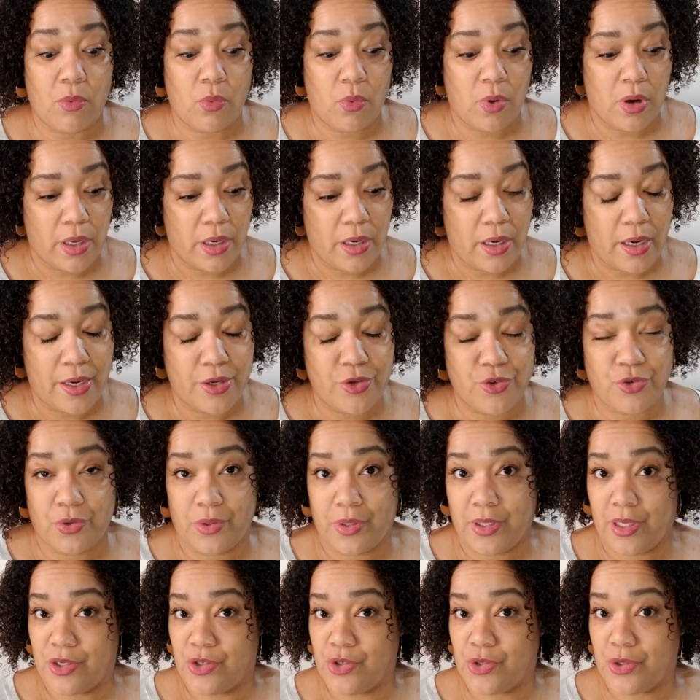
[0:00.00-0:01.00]
one, I
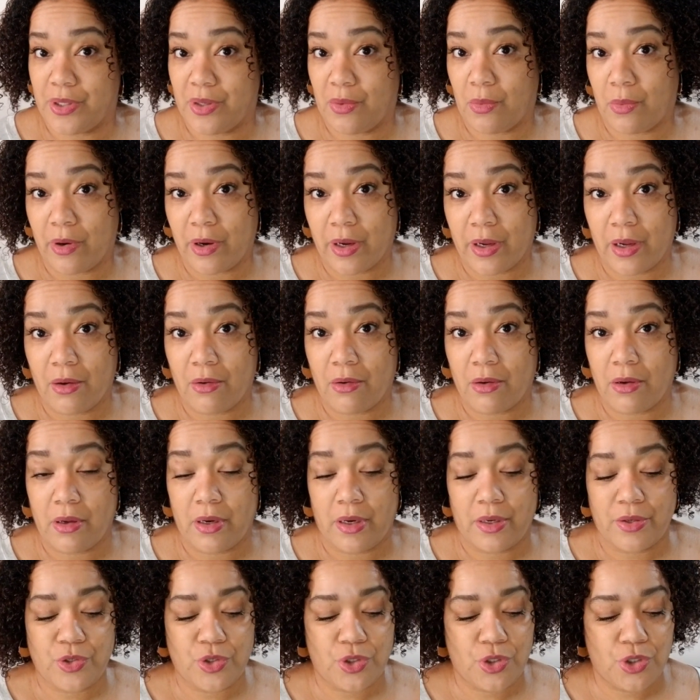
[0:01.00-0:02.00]
truly enjoyed working
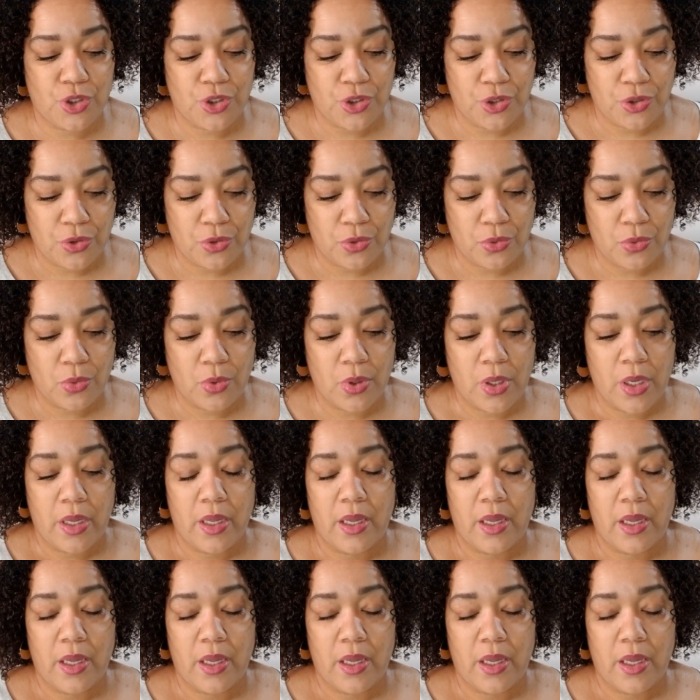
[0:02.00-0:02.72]
on, two,